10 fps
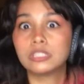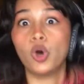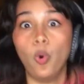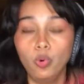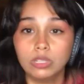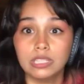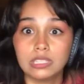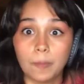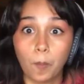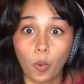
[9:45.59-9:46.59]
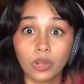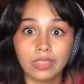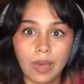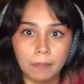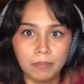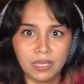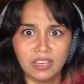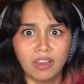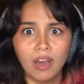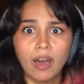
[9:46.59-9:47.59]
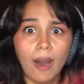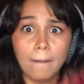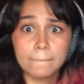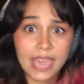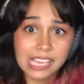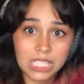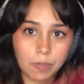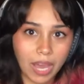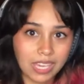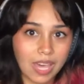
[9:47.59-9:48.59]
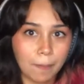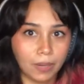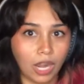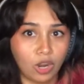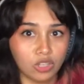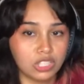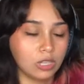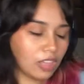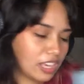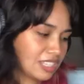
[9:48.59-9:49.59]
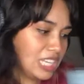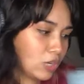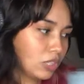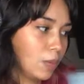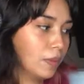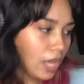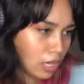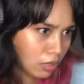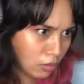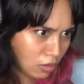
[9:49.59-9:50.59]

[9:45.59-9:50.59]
totally support them and be amazed by them, but I'd also like secretly be like,